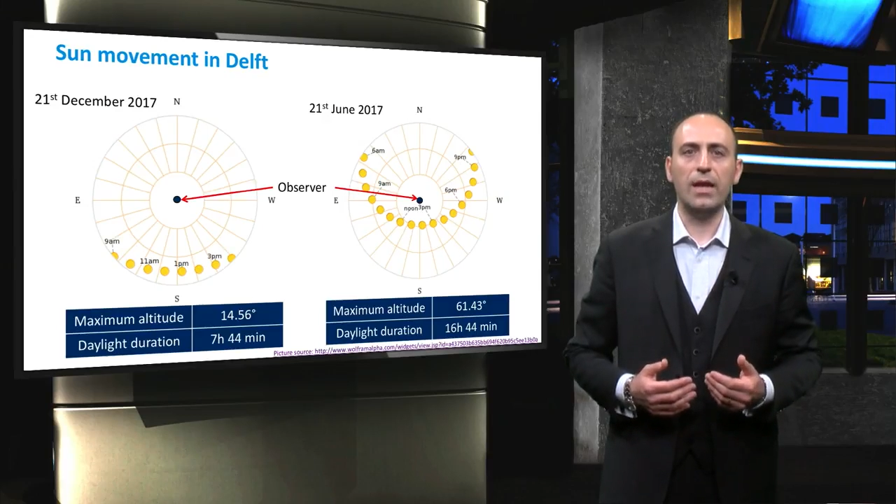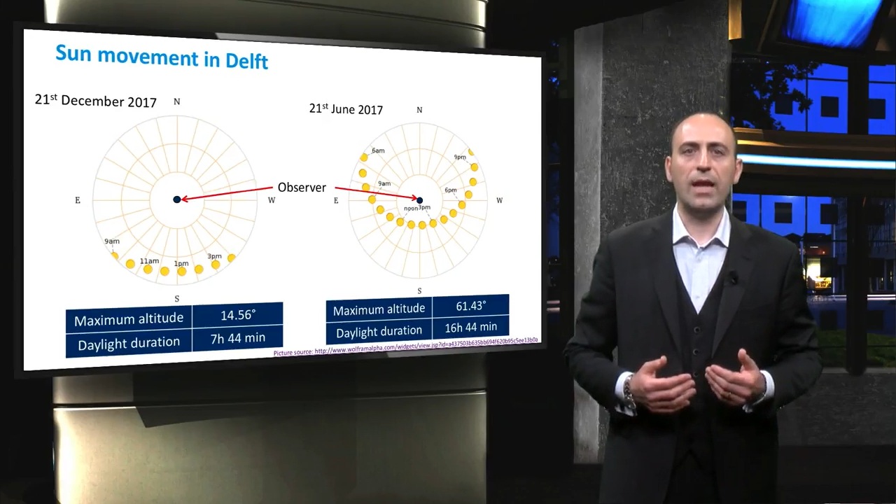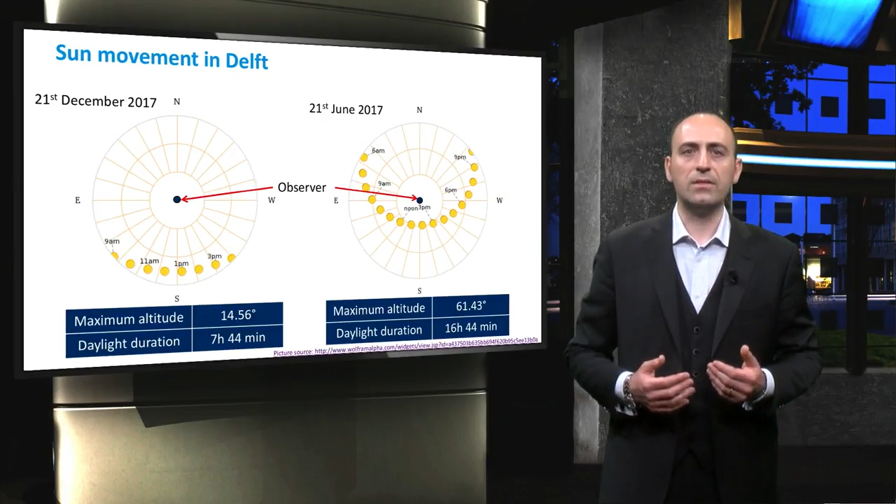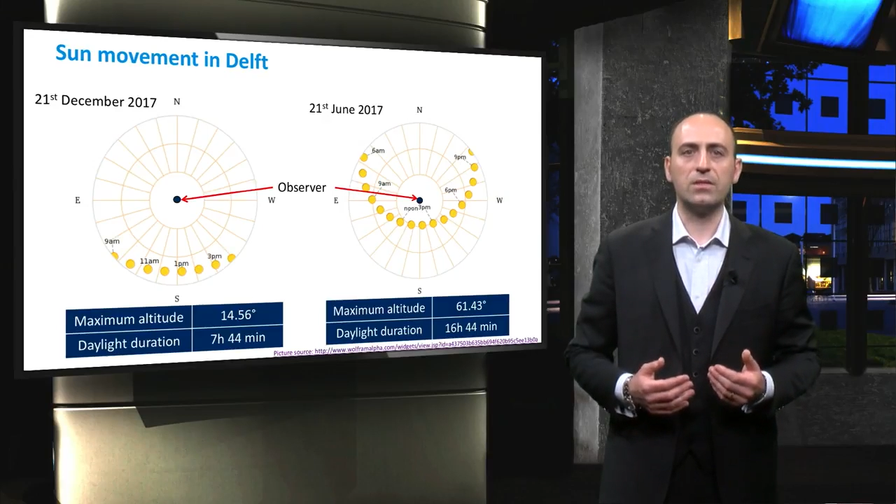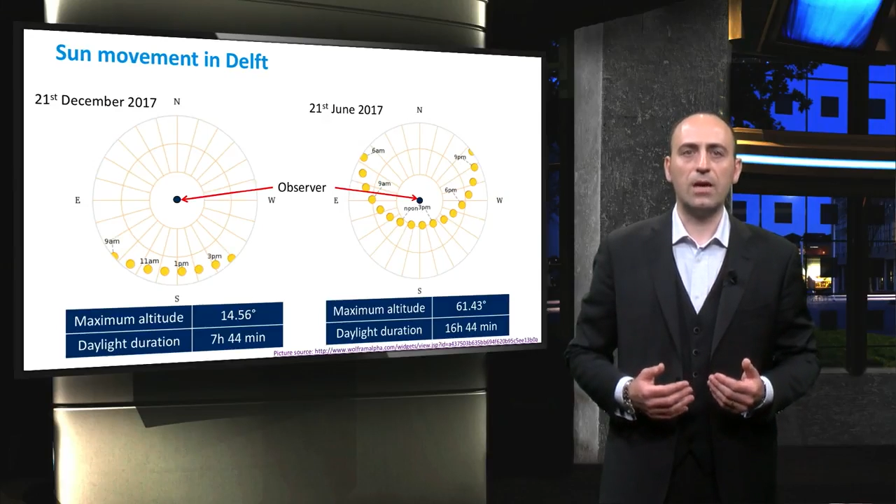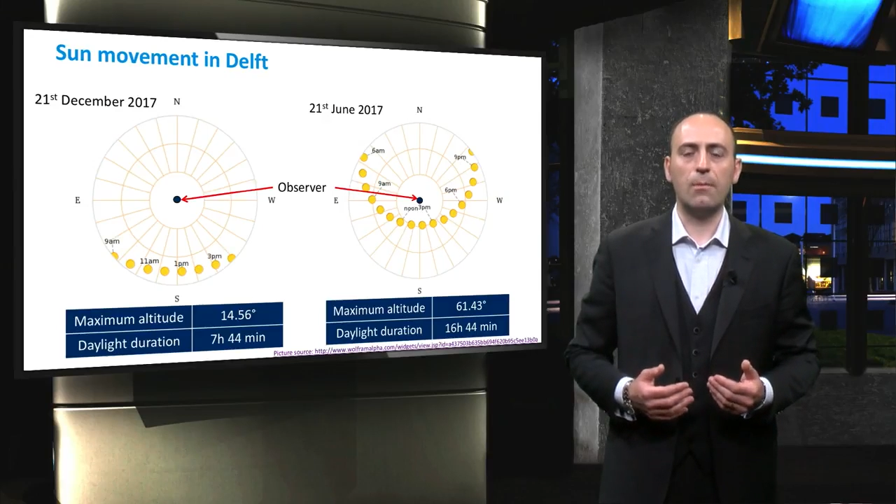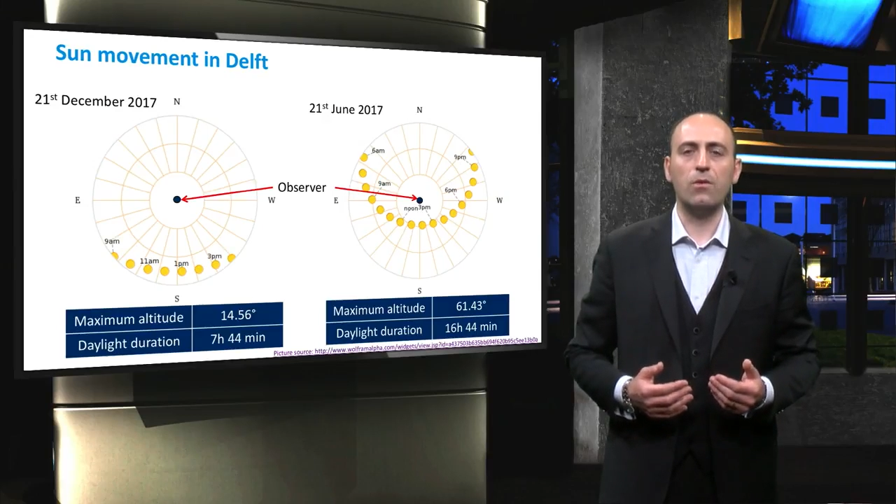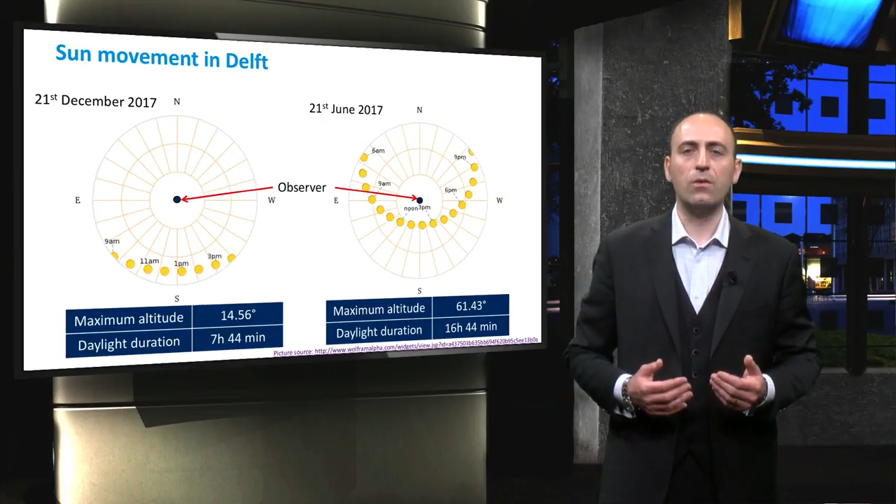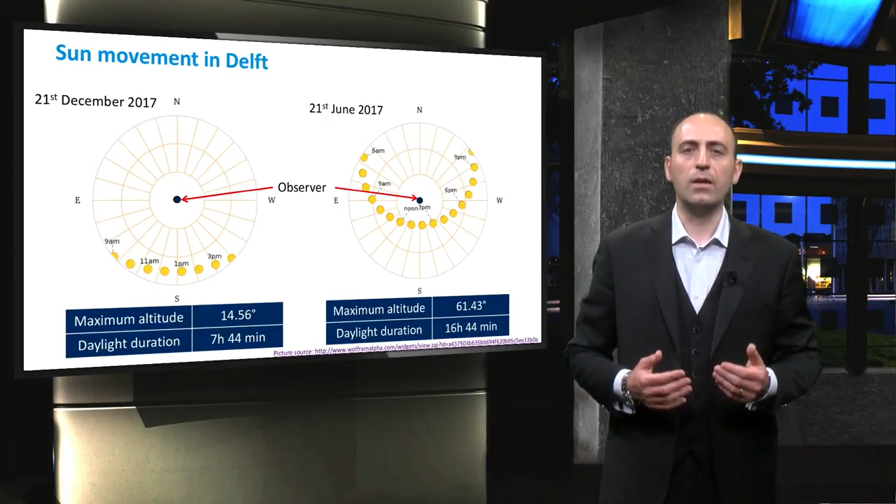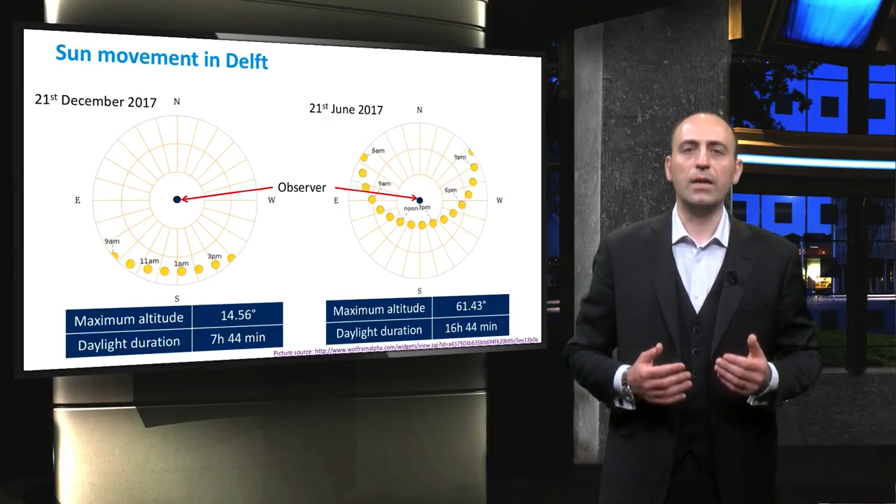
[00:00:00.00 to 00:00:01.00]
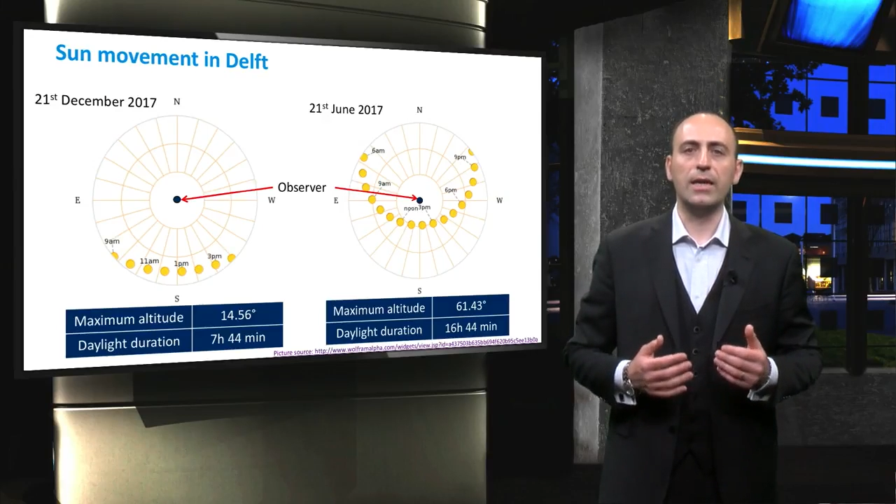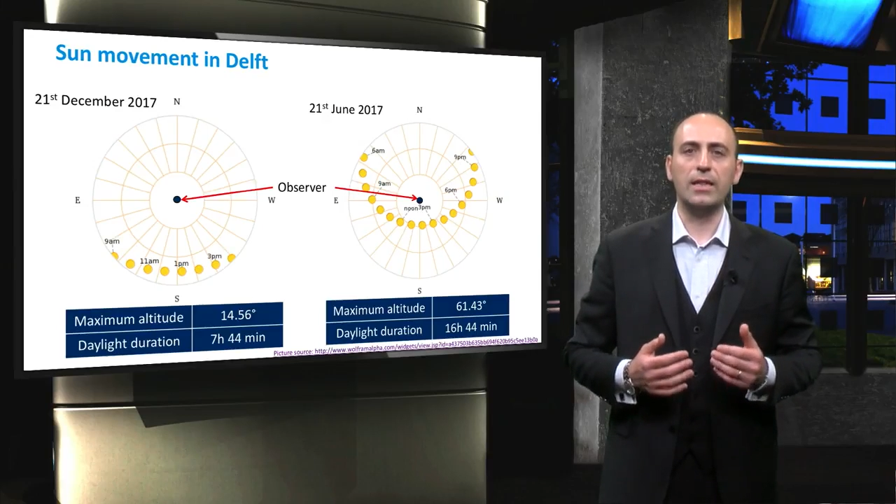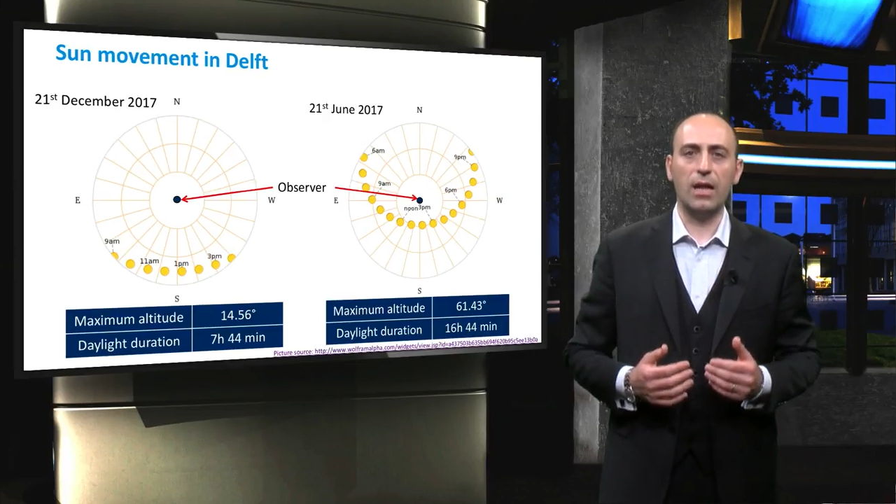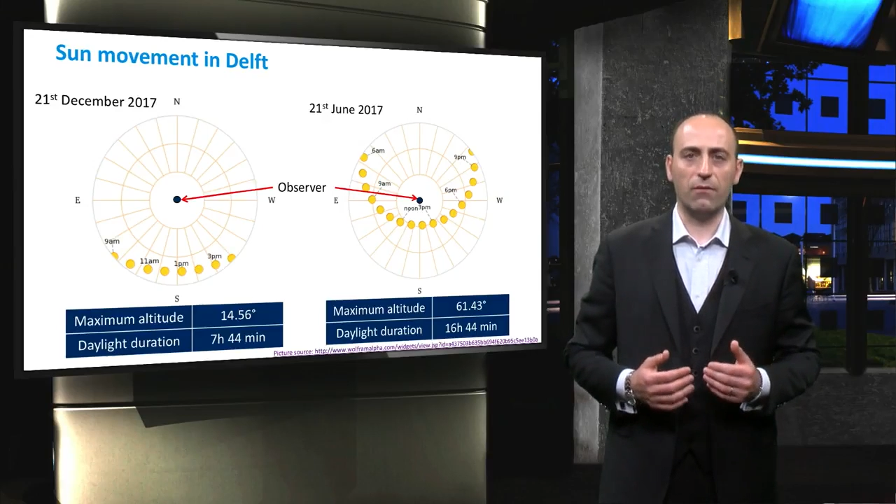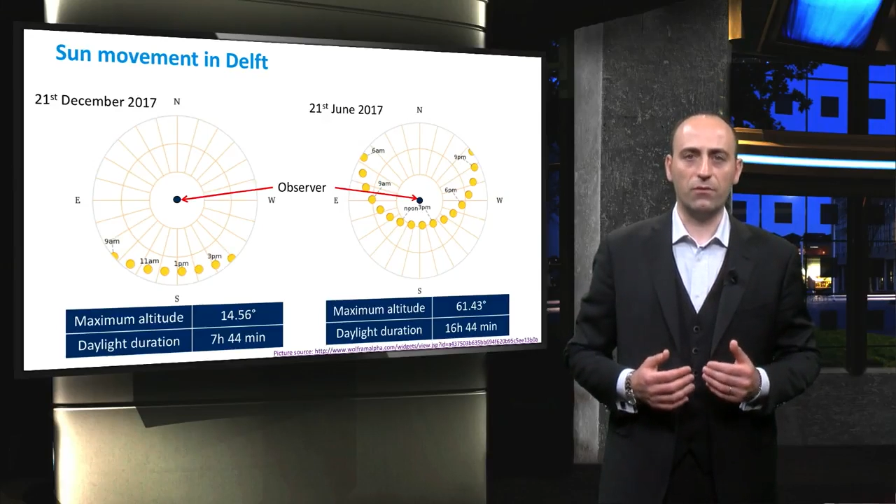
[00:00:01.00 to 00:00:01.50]
and summer in
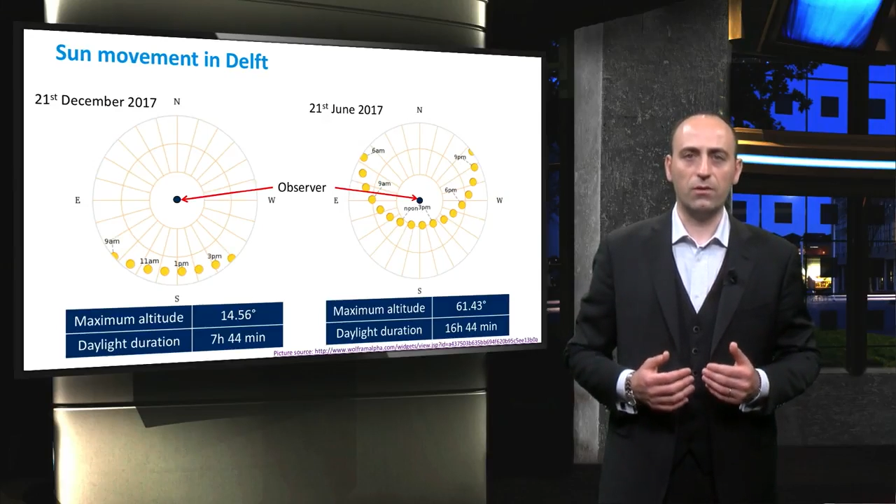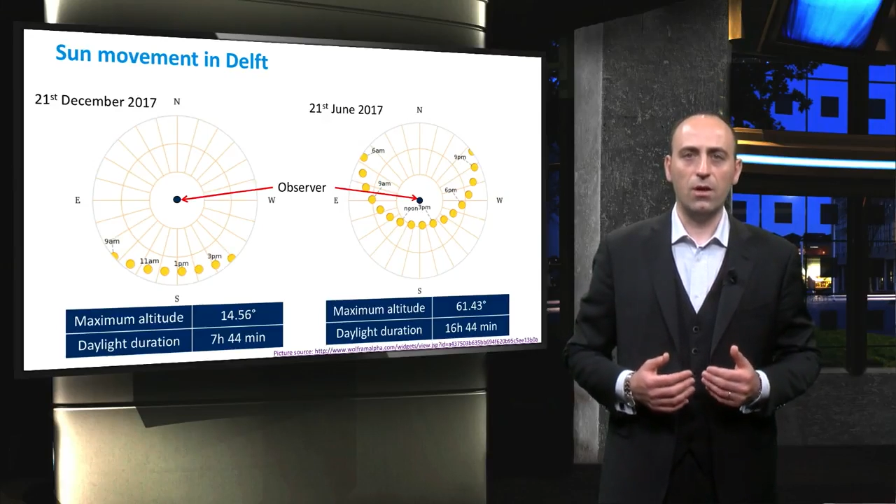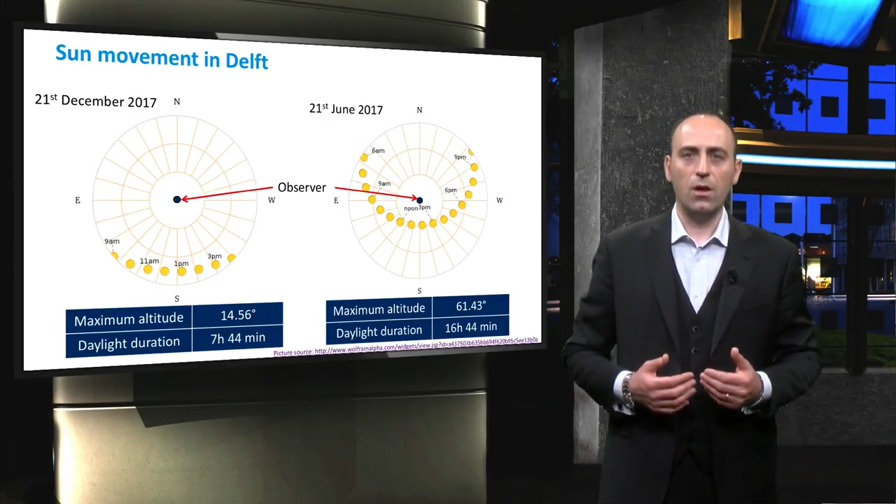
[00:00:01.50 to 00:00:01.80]
Delft,